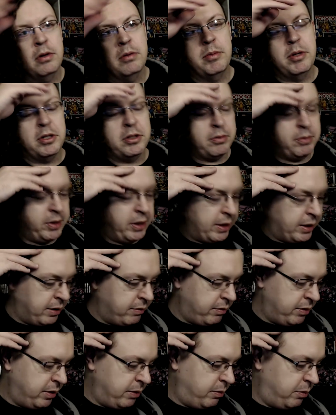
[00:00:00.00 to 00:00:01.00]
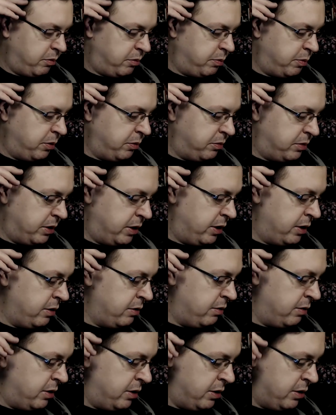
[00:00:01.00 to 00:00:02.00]
make sure we got everything we were supposed to get,
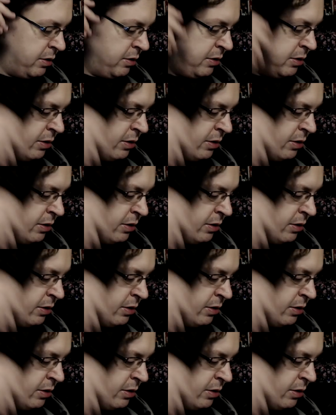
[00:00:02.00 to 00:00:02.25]
and